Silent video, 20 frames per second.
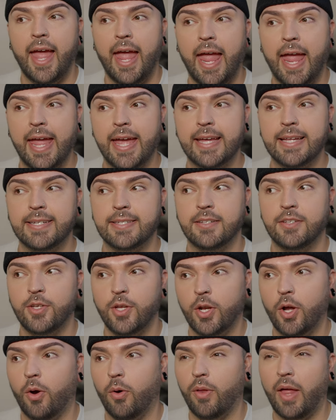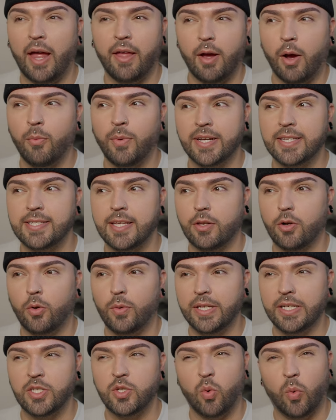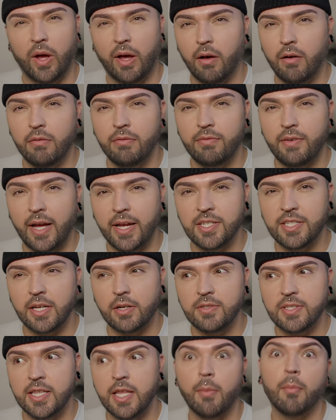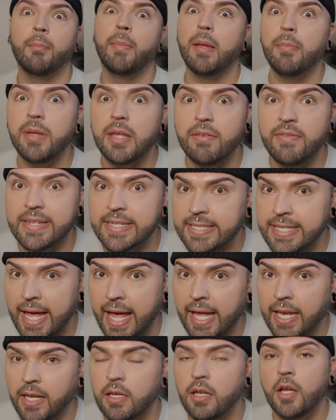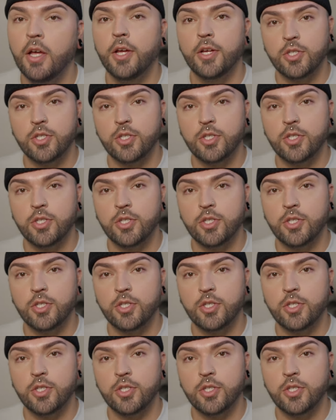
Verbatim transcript: And, you know, I, I want to say there are only 12 eyeshadows in that, maybe even 10.